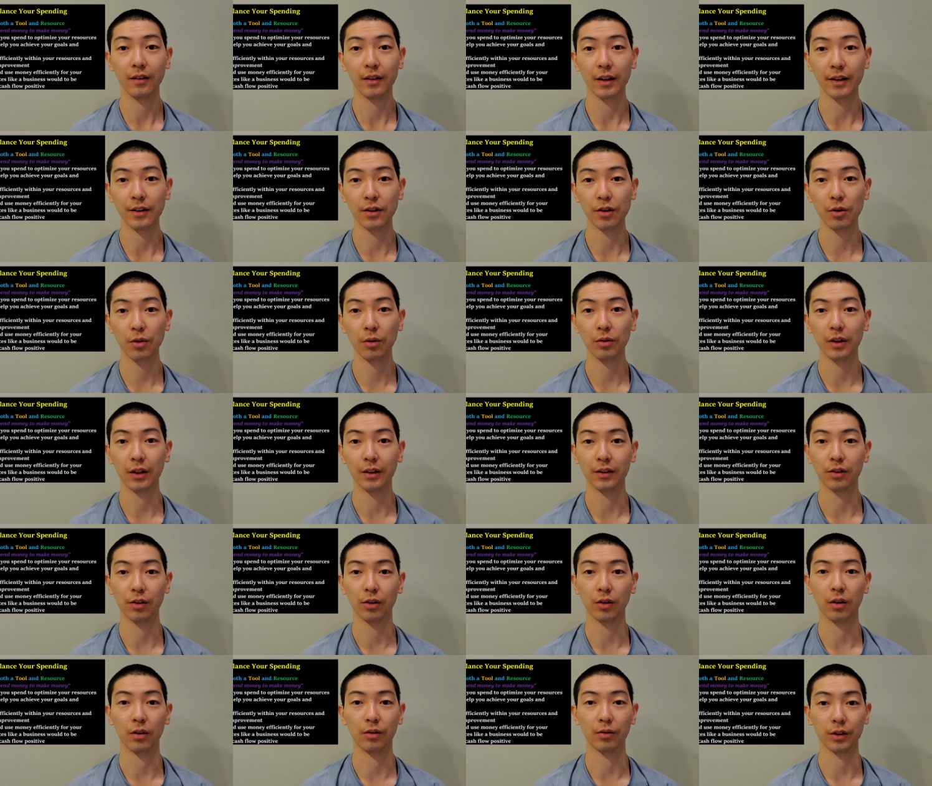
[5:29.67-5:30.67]
they know that there
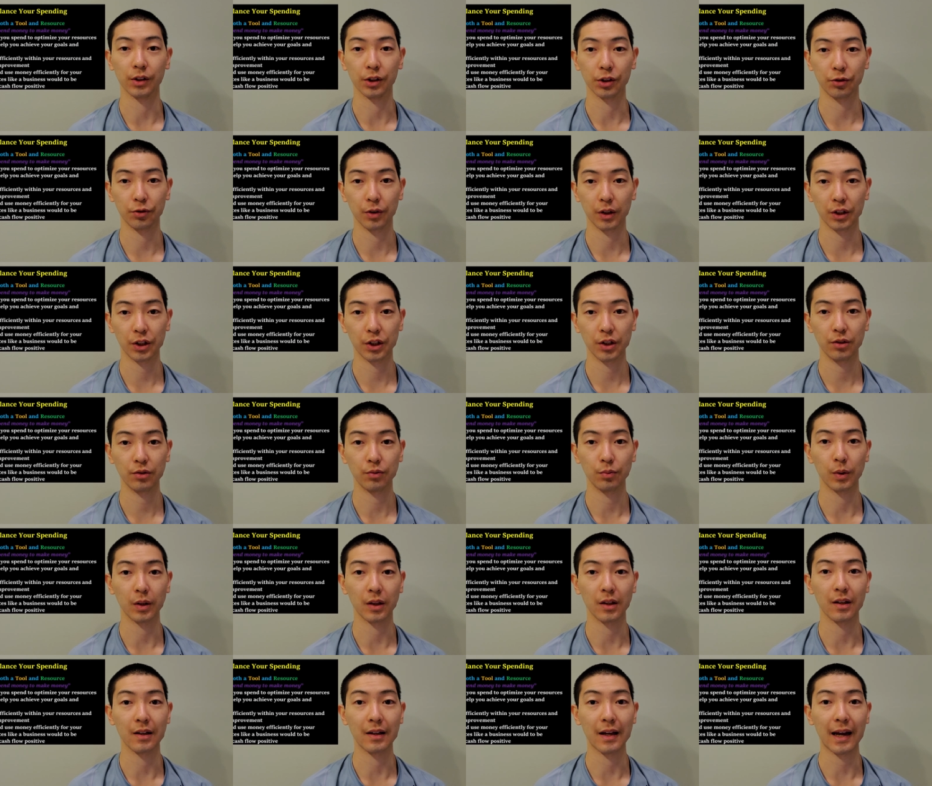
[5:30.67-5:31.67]
are restrictions
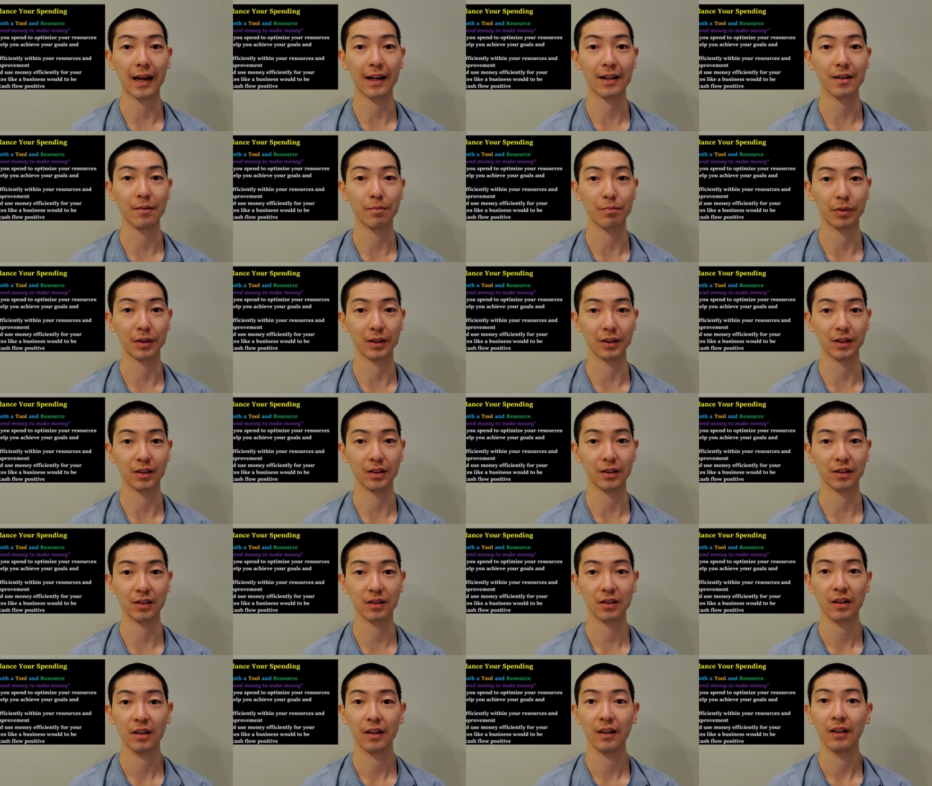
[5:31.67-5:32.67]
within any
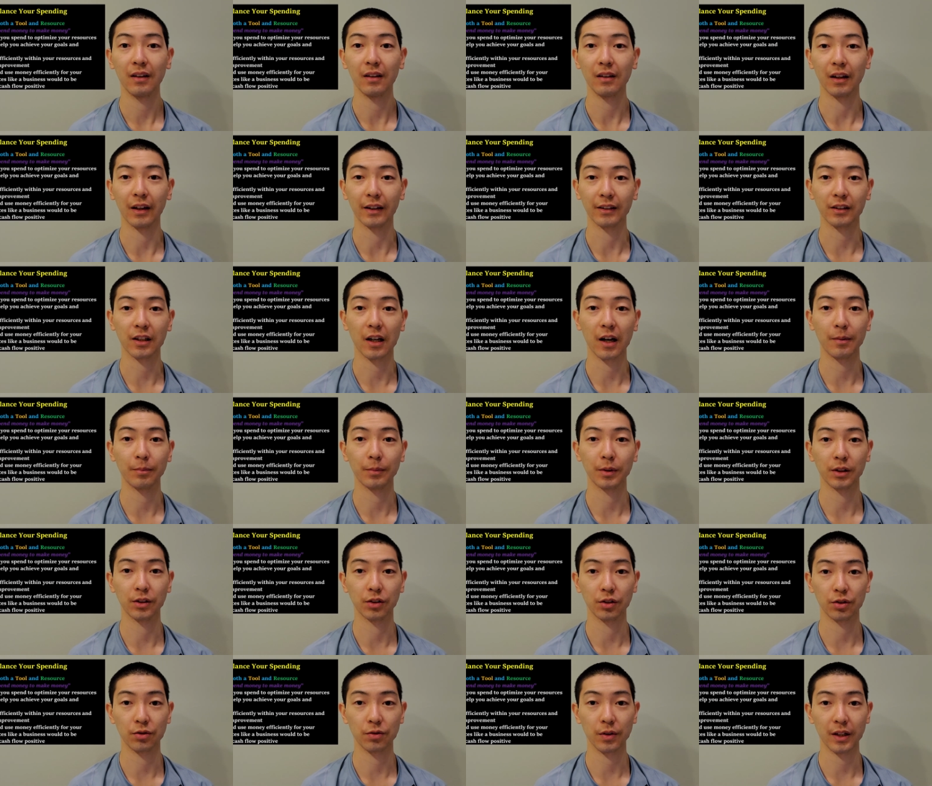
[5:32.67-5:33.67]
business, like time
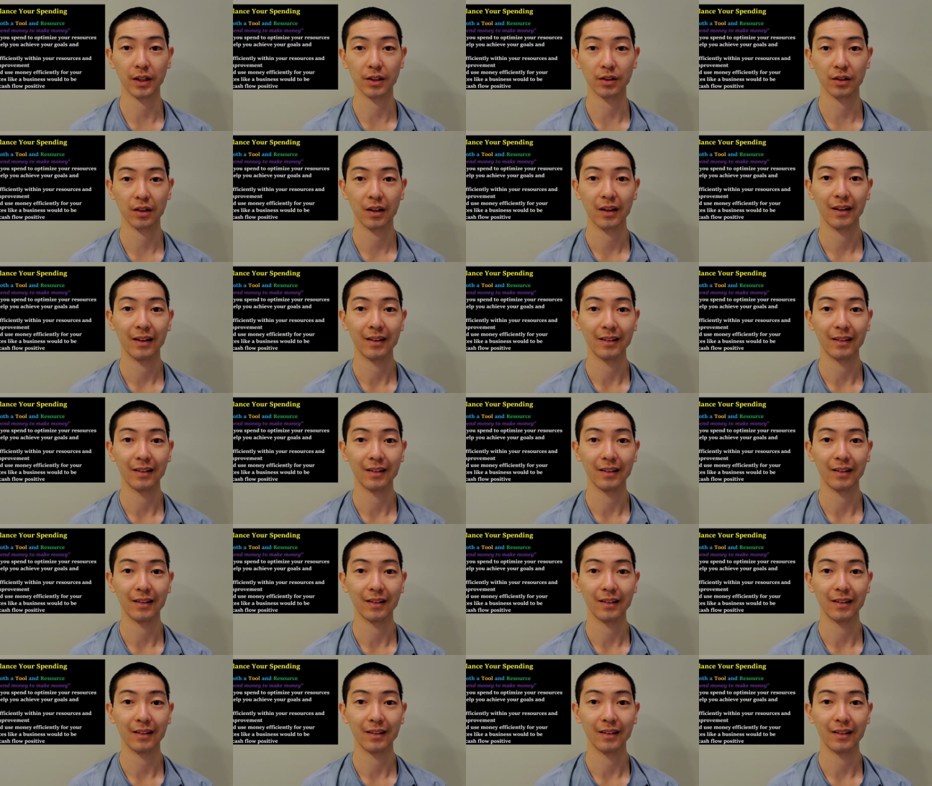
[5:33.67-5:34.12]
constraints,